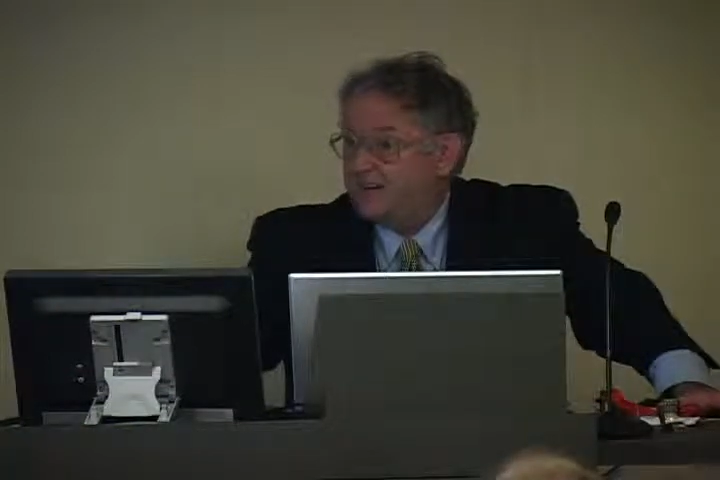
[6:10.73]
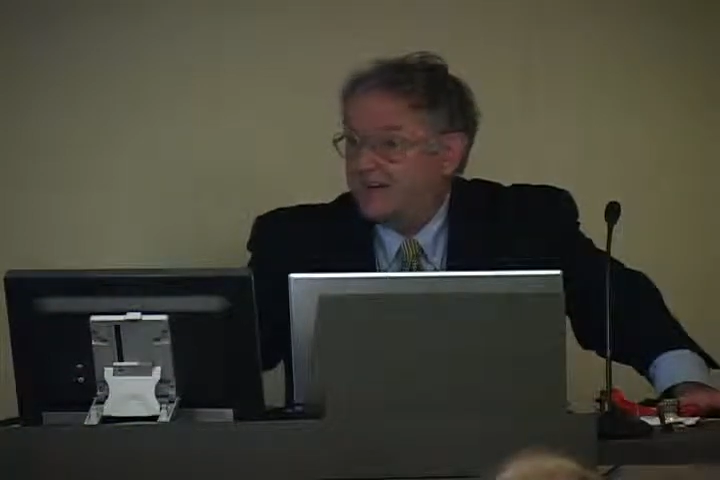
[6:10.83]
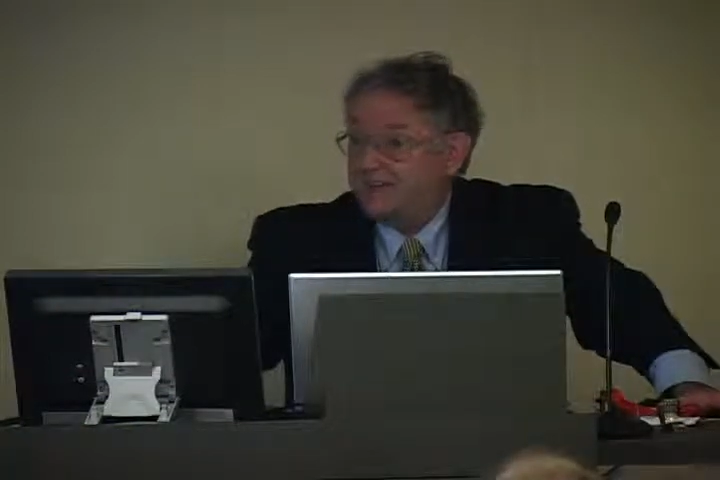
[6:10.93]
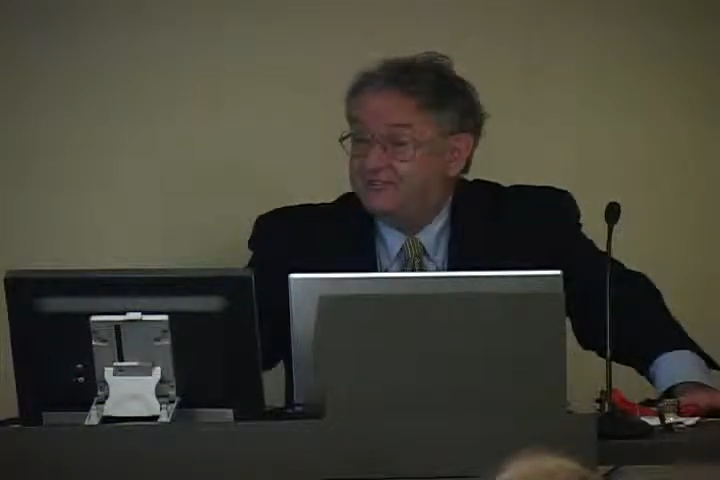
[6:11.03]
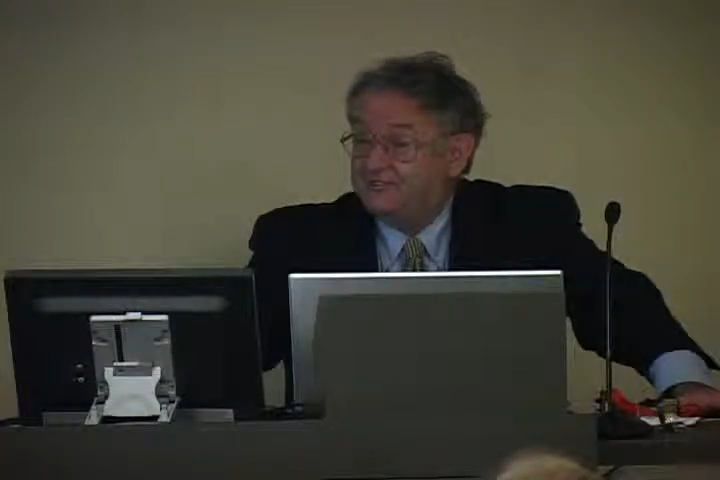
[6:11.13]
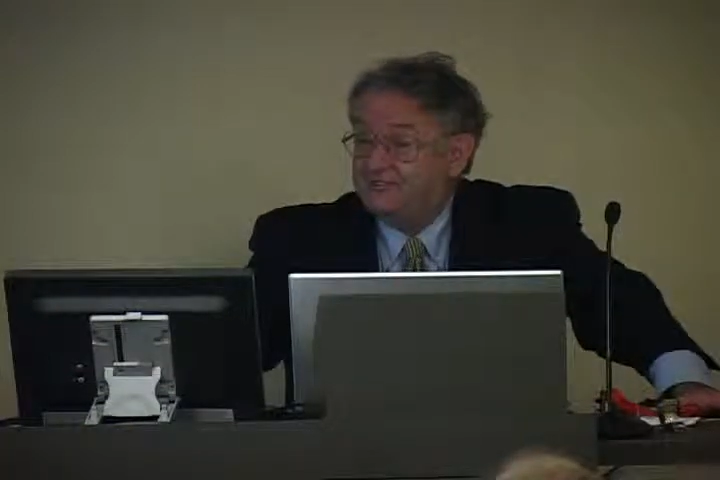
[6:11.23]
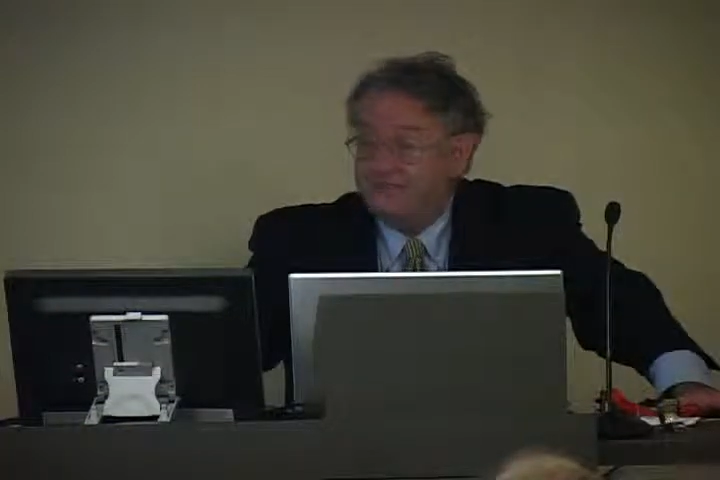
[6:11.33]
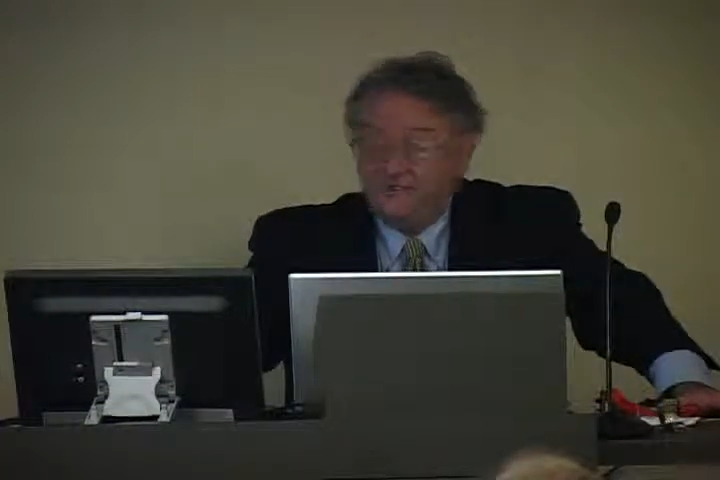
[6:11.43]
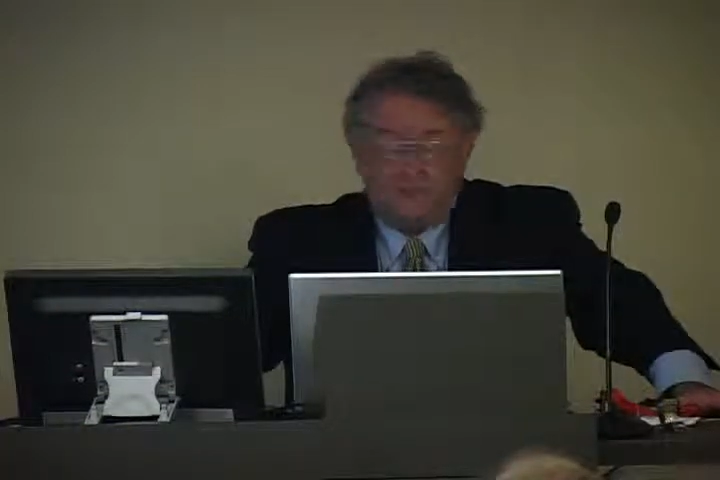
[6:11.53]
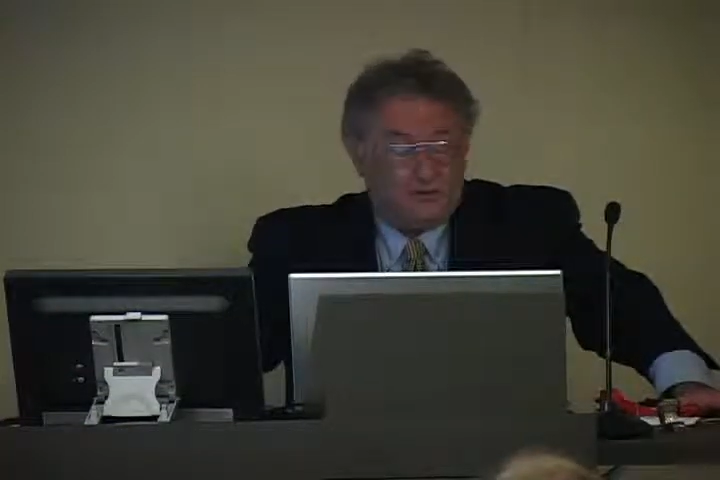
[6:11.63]
I have to
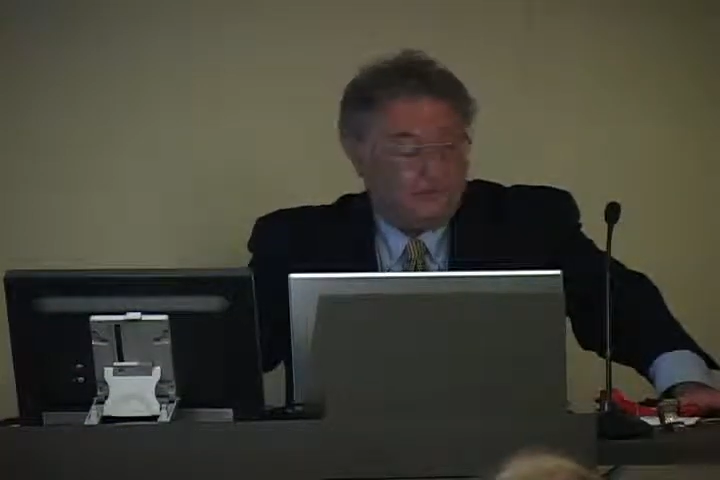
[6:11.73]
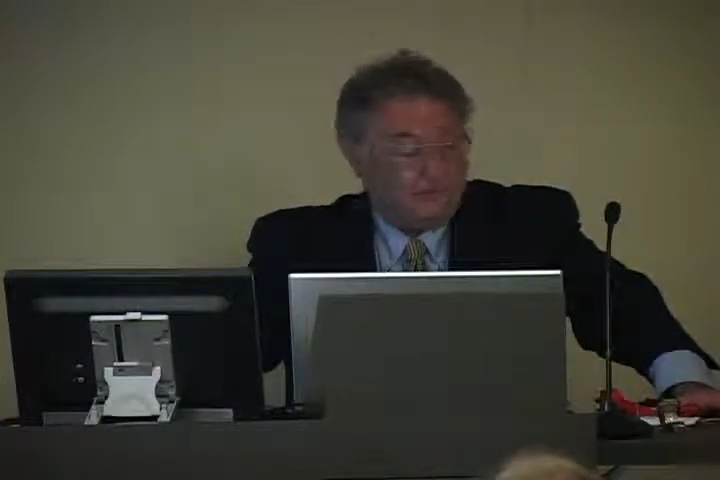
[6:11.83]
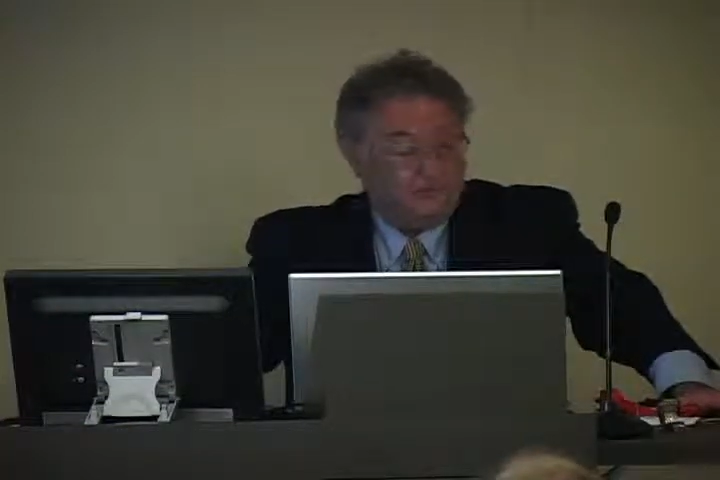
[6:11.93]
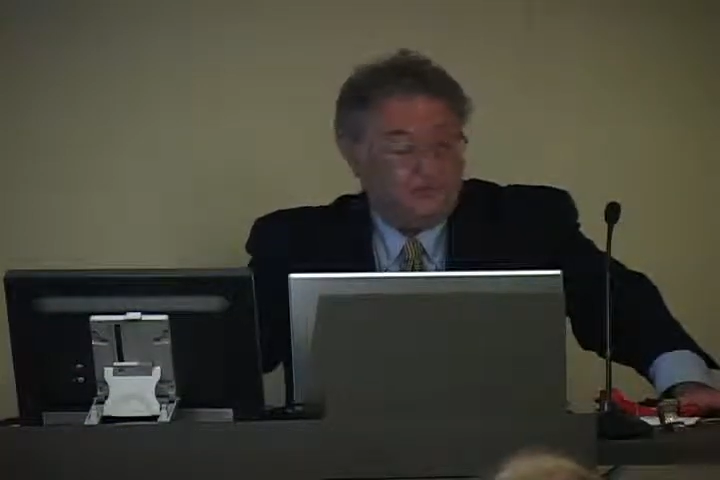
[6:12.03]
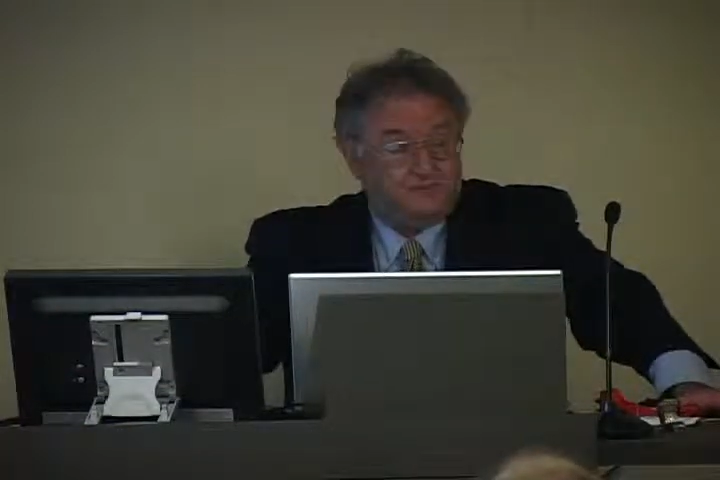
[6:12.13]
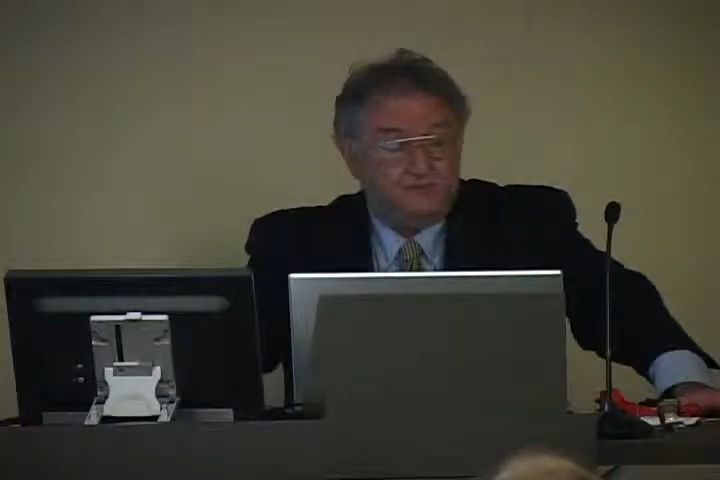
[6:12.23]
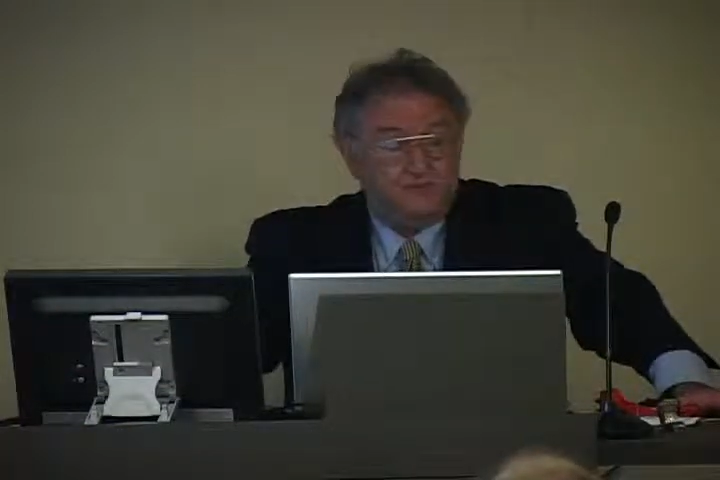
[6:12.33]
tell you that we have,